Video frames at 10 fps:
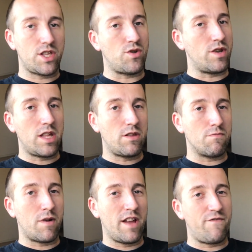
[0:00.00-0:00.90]
that you need to
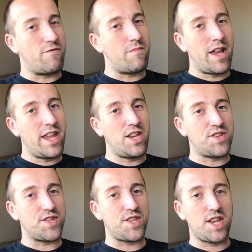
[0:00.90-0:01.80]
buy from my
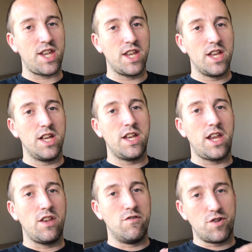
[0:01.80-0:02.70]
agency
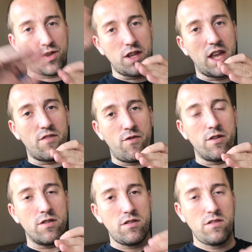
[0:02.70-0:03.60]
in order to get
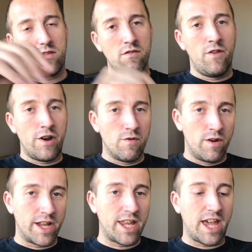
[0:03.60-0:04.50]
where you
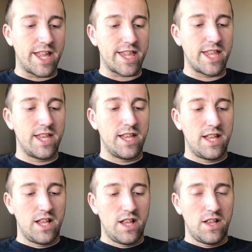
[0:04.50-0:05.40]
want to get.
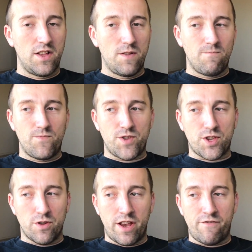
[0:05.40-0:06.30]

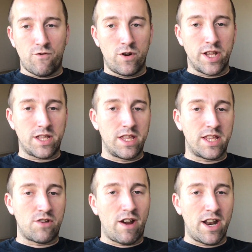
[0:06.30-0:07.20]
So therefore, the
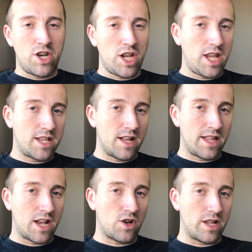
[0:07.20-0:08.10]
strategy is
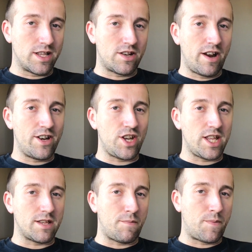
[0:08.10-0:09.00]
not actually a strategy;
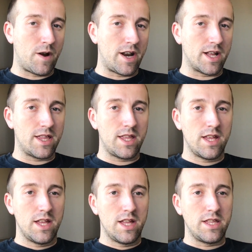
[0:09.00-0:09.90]
it's a product
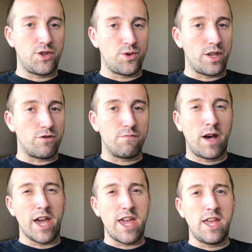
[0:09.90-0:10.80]
that you need to
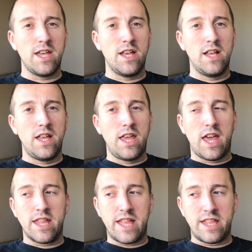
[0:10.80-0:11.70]
buy.
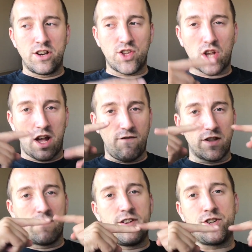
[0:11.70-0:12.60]
And then there's a
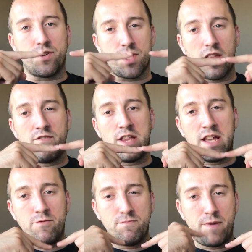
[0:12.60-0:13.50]
conflict of interest. Every
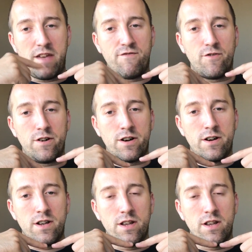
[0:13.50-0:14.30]
time you pay for